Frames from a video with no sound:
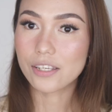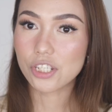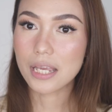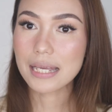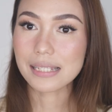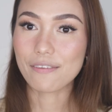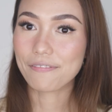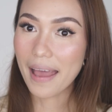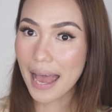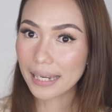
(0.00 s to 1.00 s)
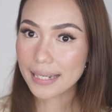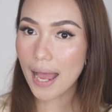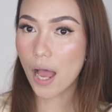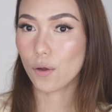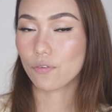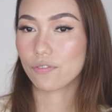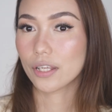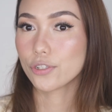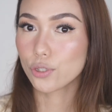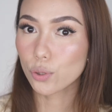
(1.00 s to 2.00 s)
She is a fan of the
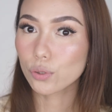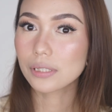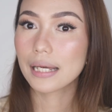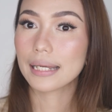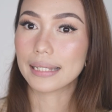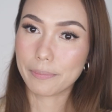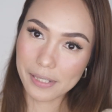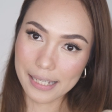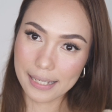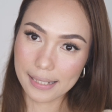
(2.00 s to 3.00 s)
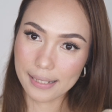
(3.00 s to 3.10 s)
nude lipstick,